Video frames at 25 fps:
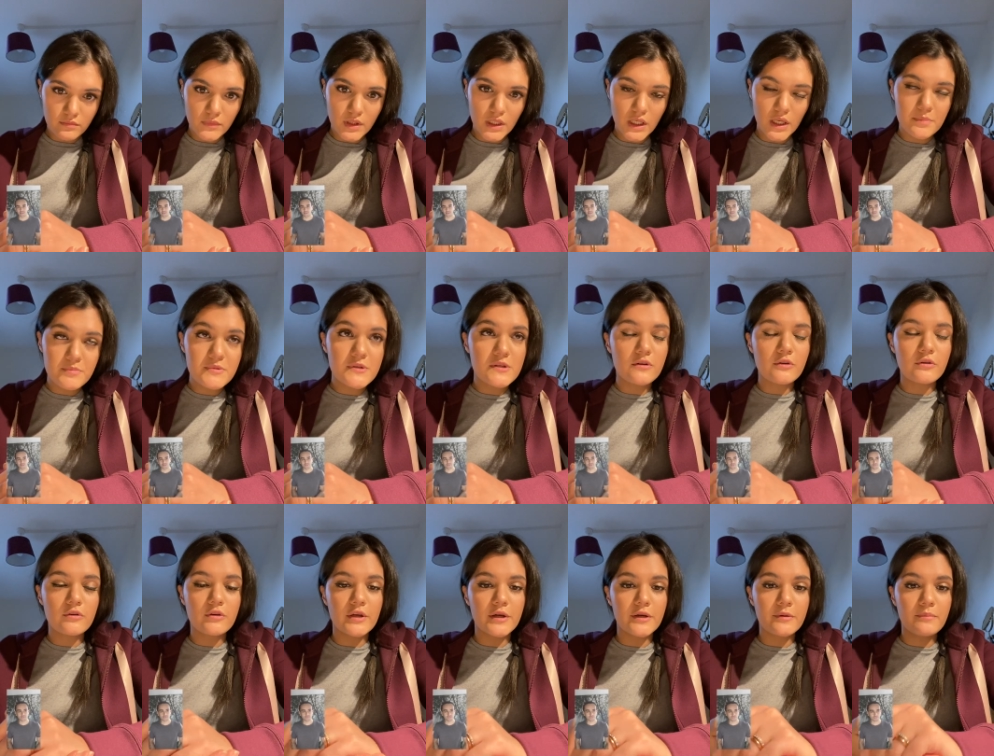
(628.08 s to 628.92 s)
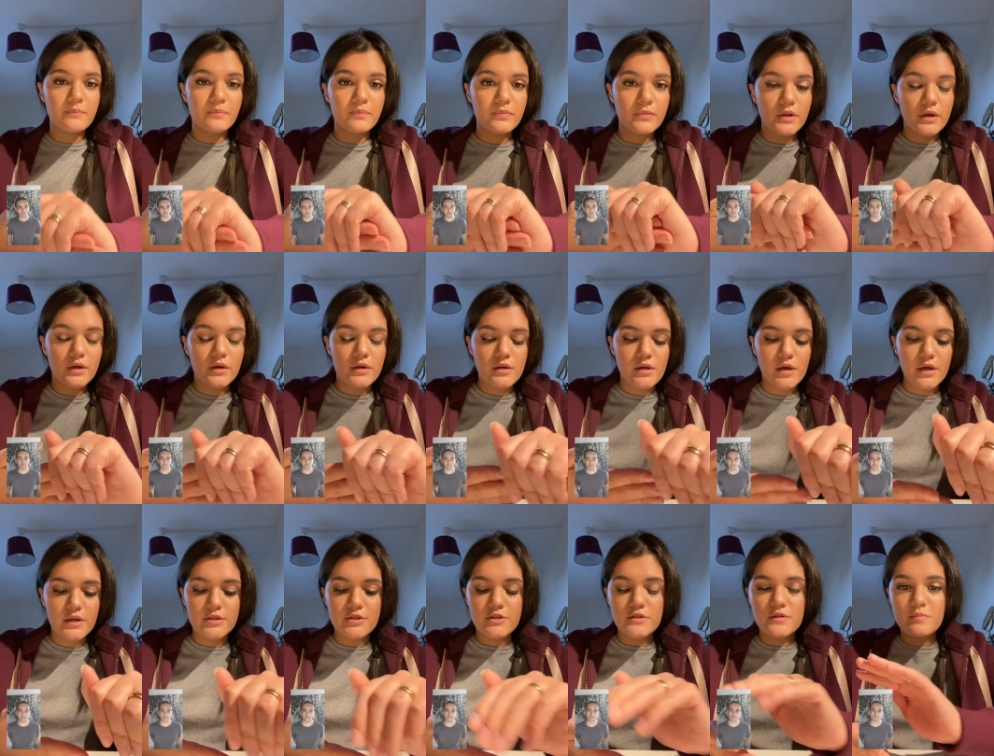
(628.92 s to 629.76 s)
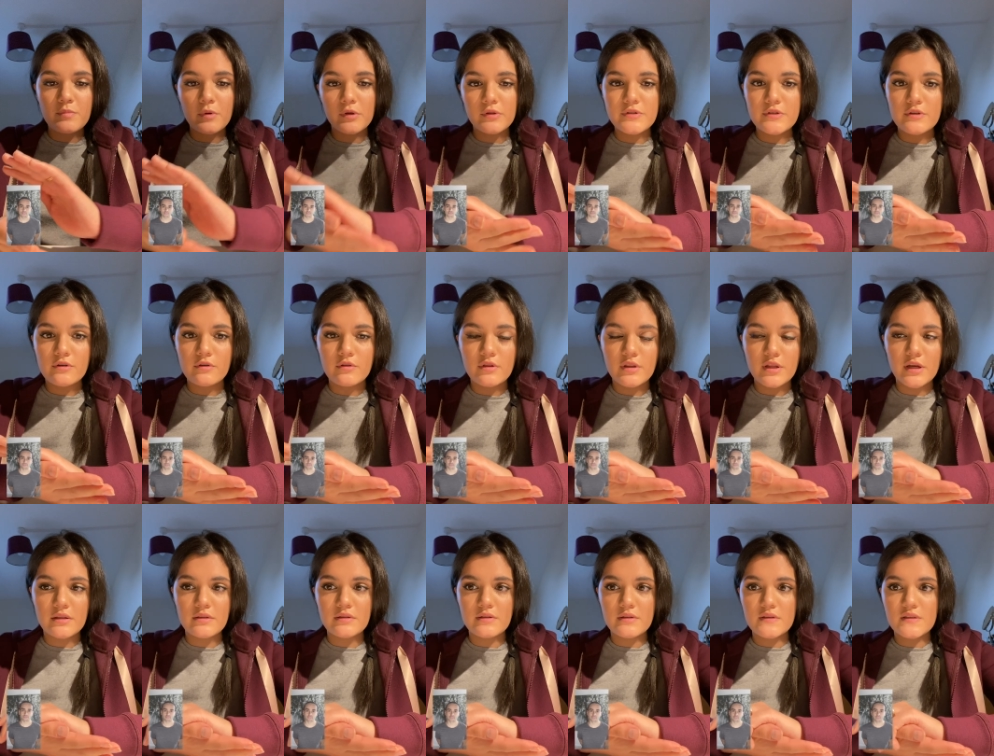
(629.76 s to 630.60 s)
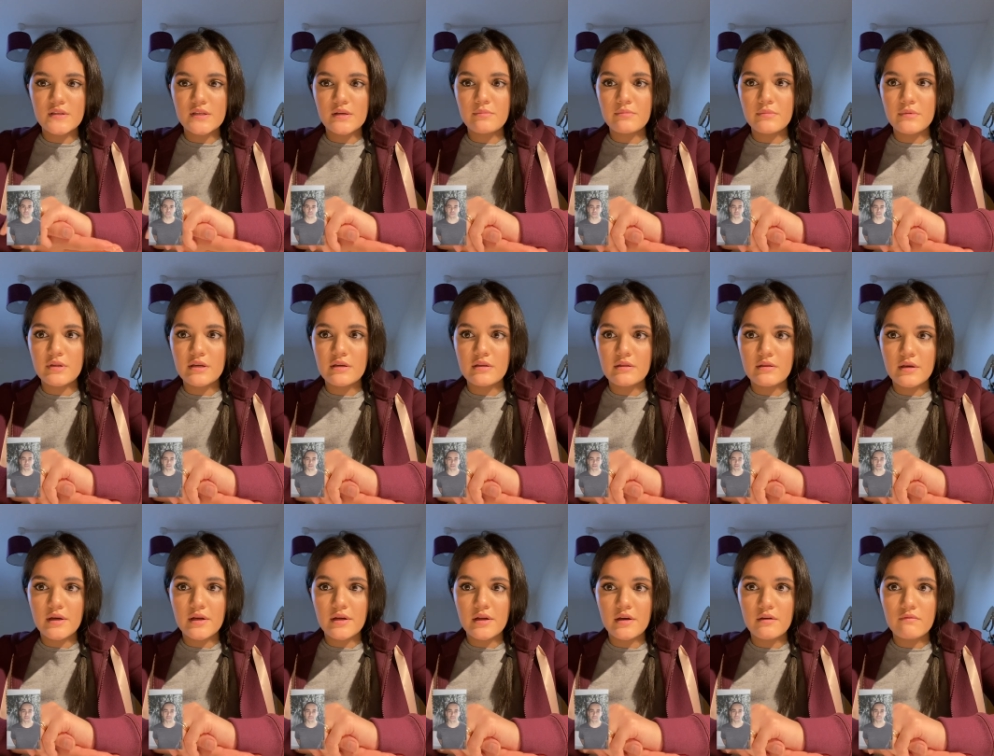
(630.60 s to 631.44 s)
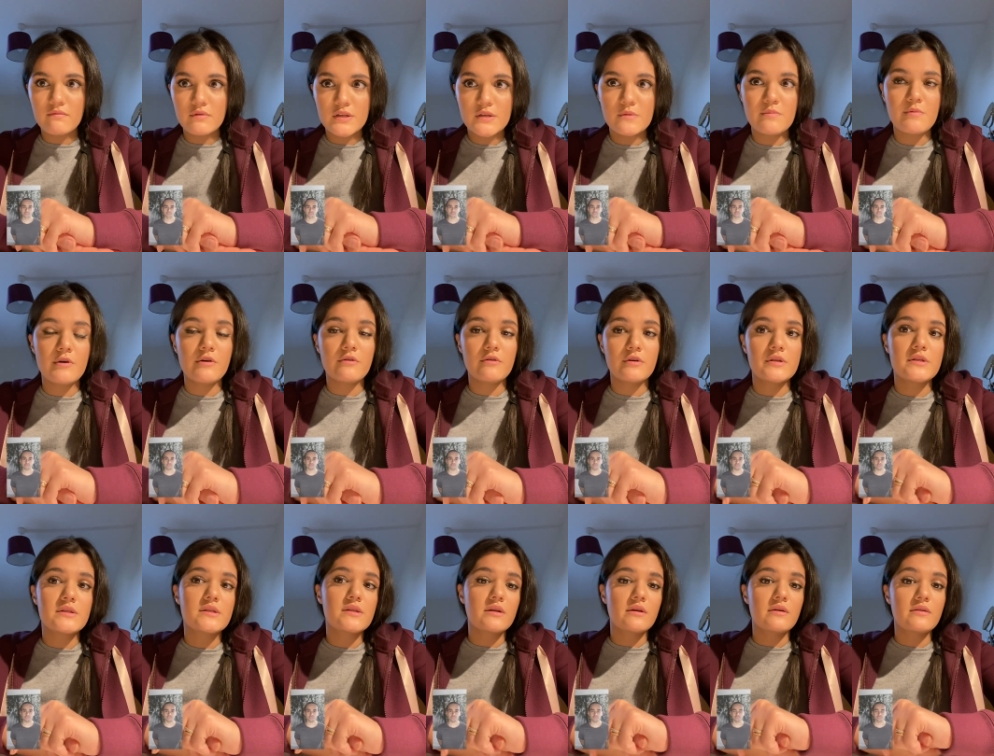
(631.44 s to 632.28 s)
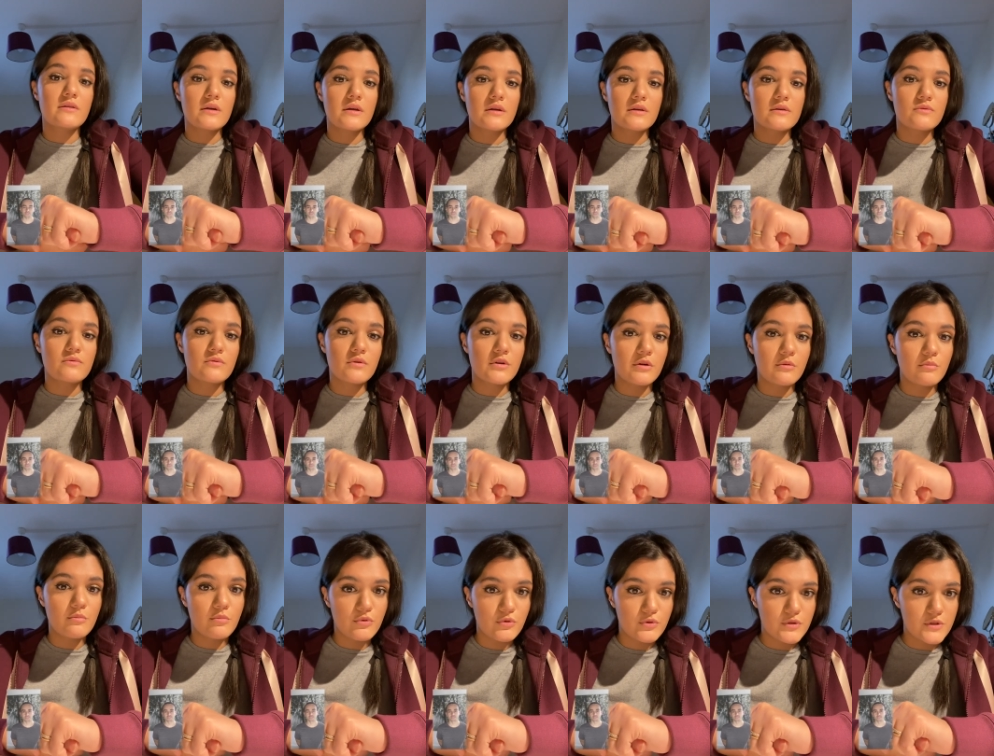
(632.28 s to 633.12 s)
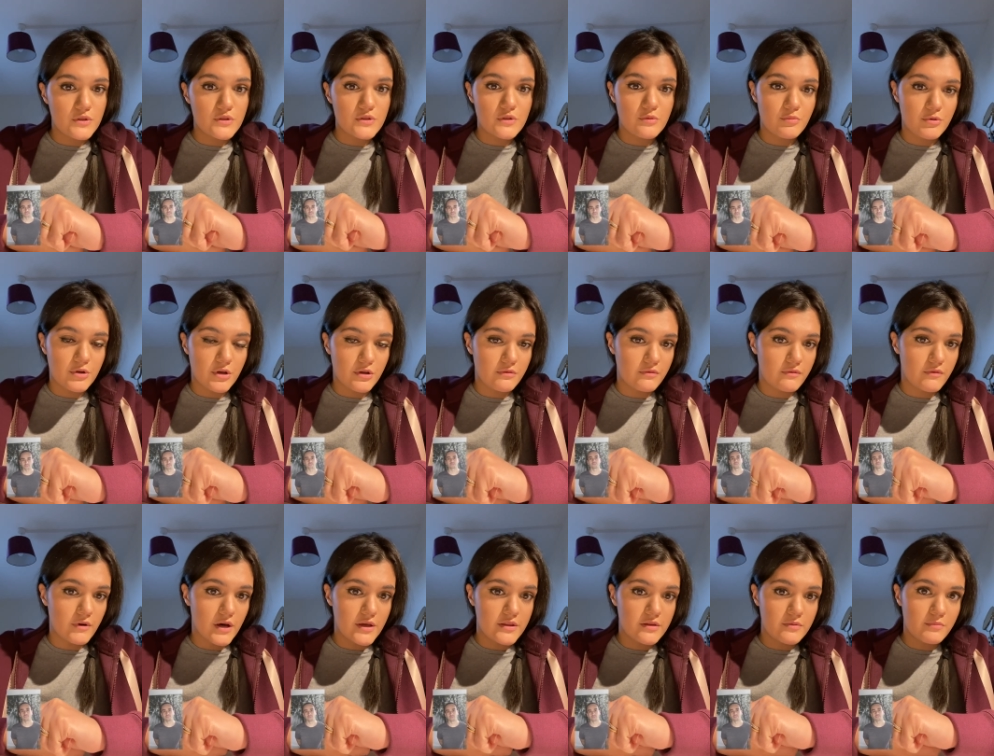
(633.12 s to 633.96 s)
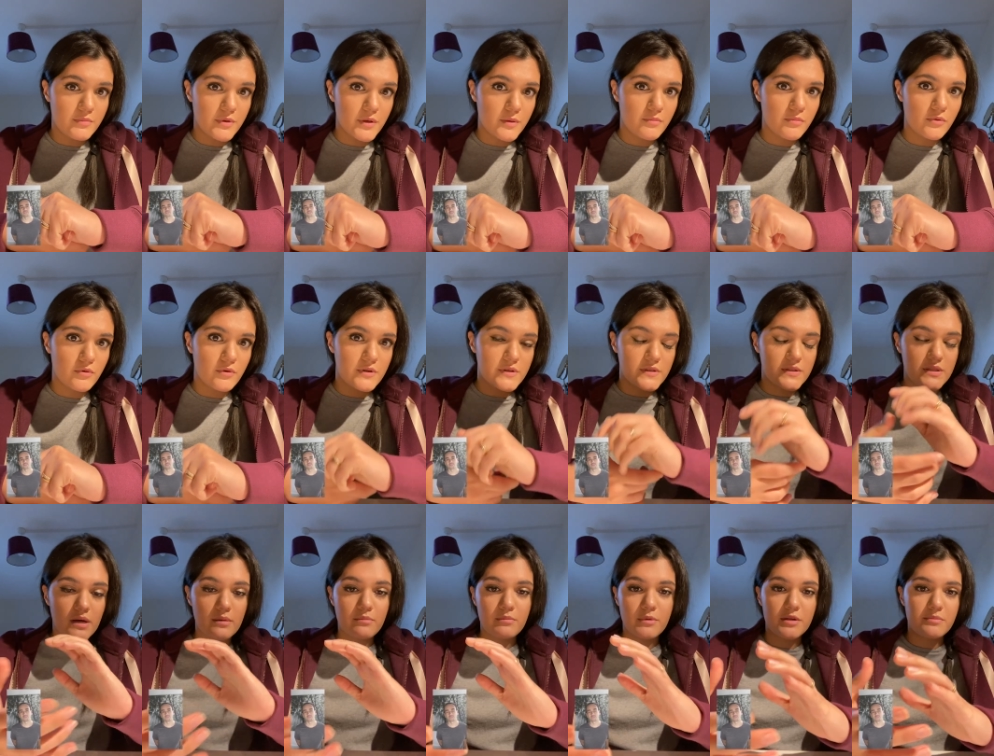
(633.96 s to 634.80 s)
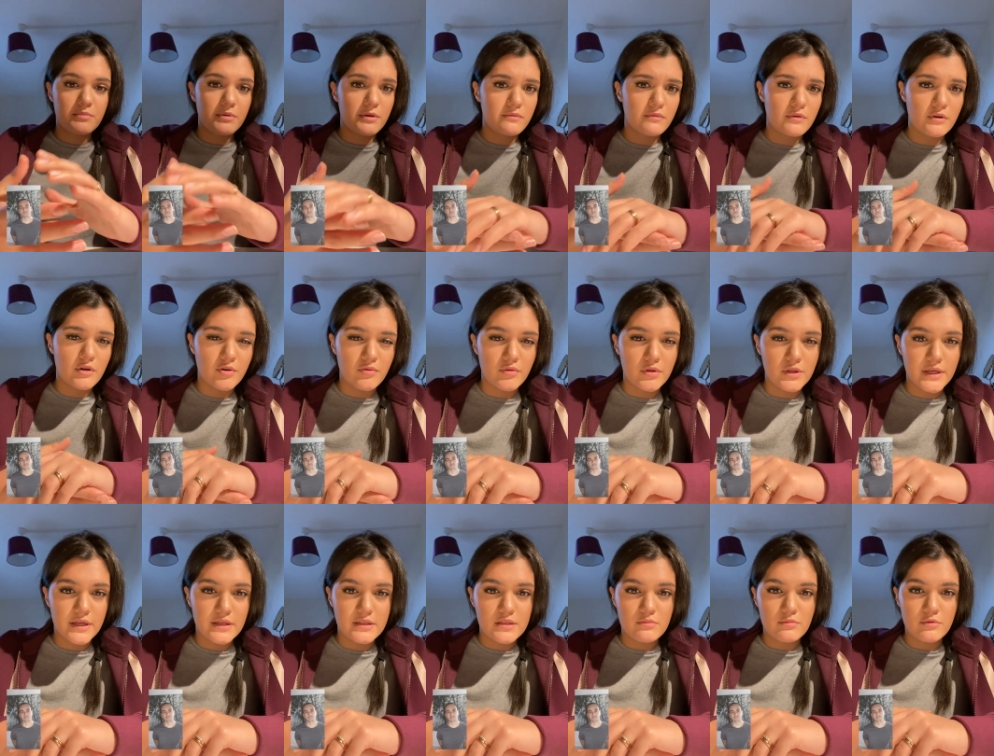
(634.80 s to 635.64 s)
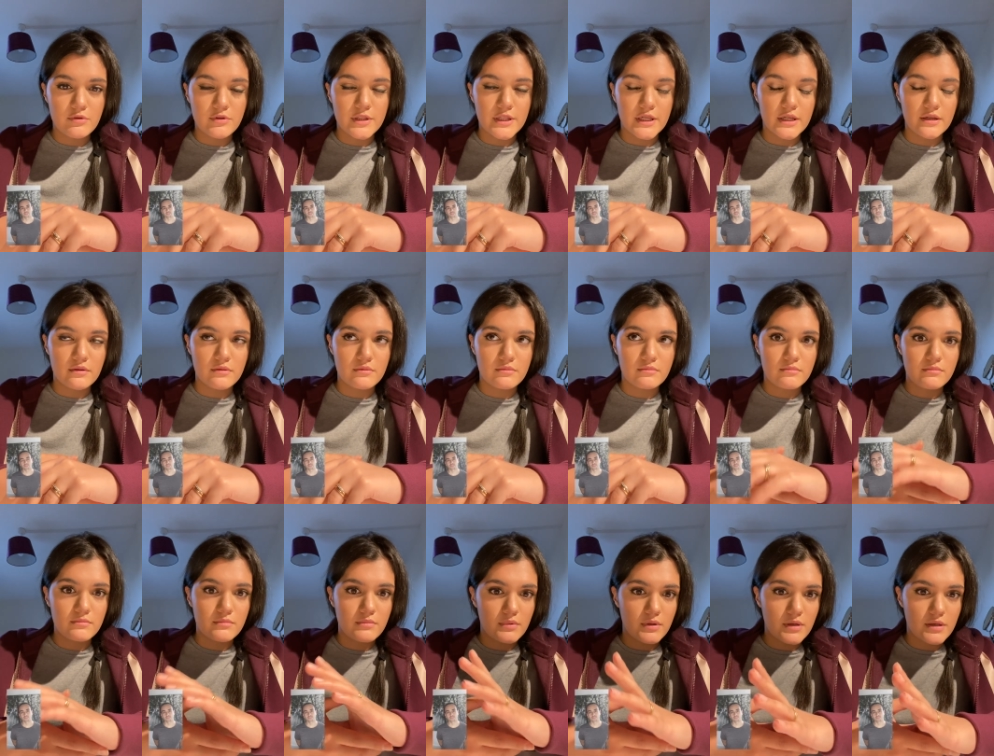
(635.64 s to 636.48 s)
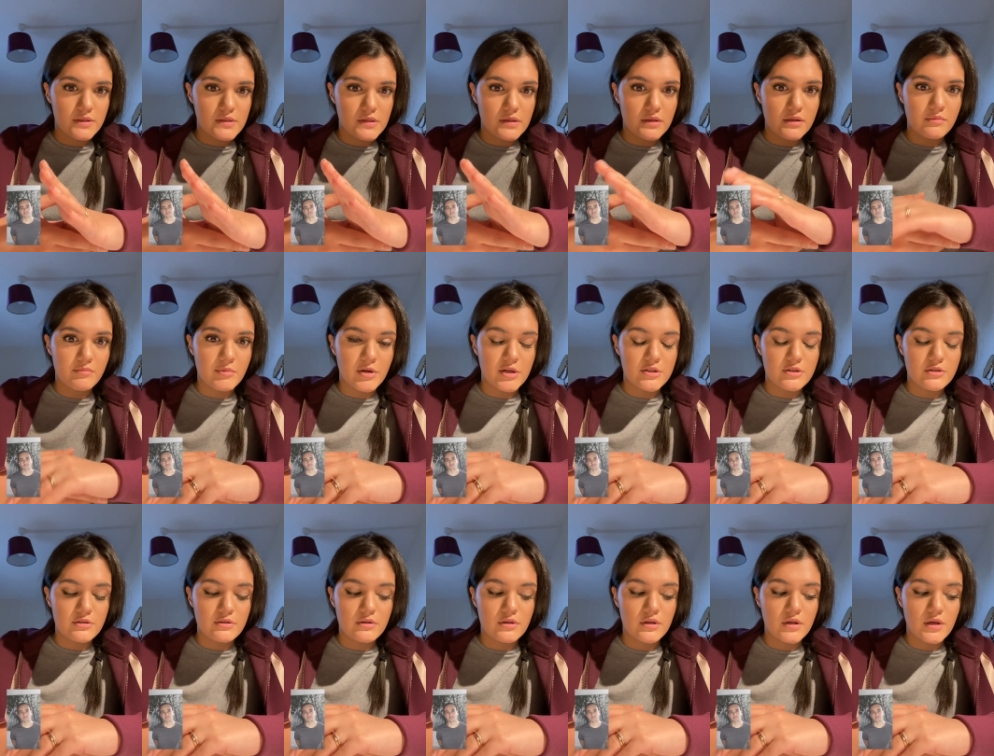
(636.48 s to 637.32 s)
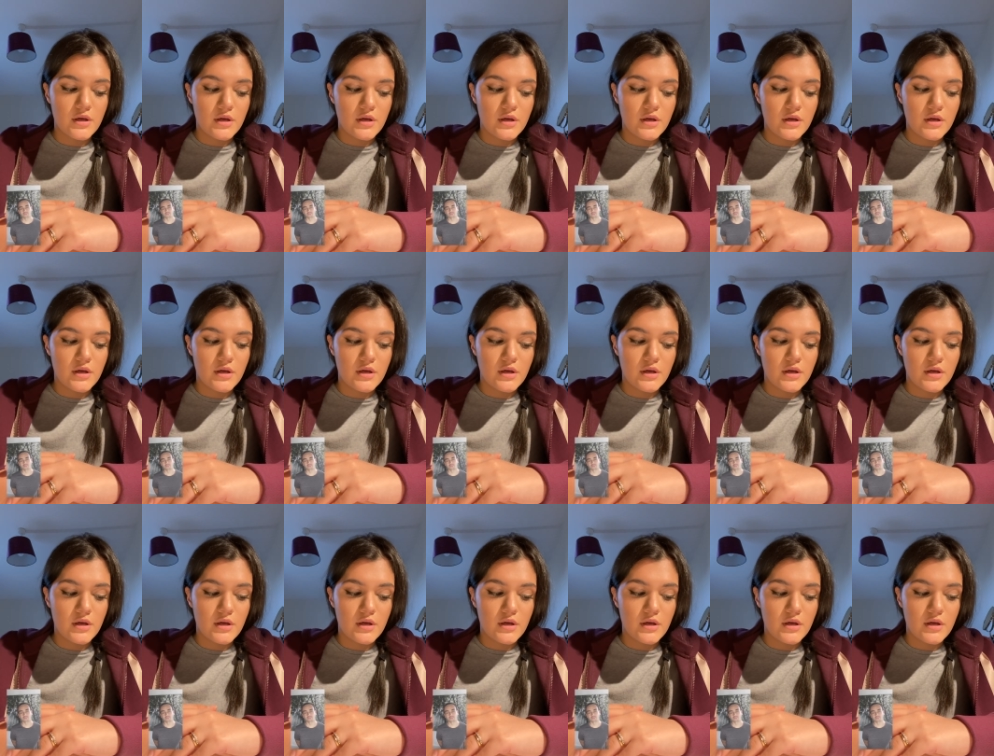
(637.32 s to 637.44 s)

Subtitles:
Absolutely. And just building on that, there's something that I've experienced that I think is really important to put out for other people, as that might be a very relatable thing, as I can imagine.